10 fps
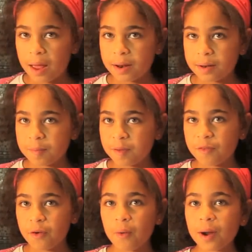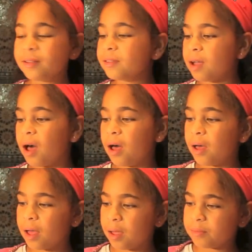And before I start,
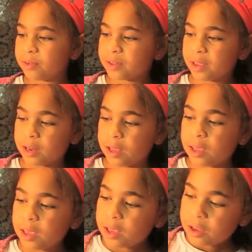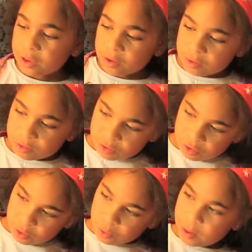I'm just going to
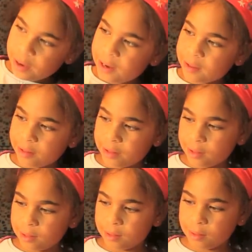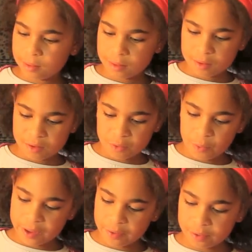do a little
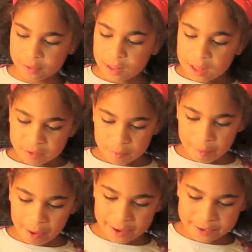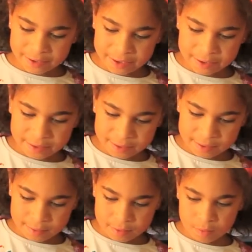squiggle to practice
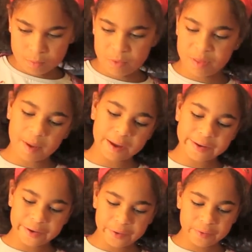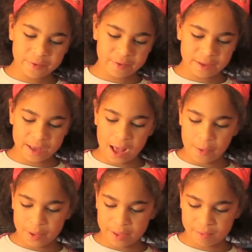with my glue to see
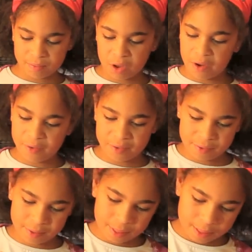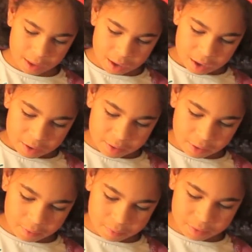how it goes. So
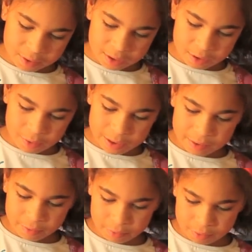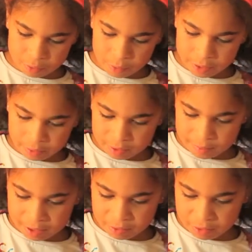I'm just going to do a little squiggle to
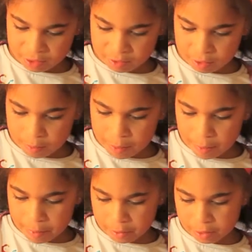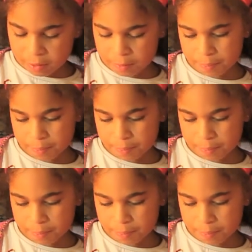make sure there's no bubbles.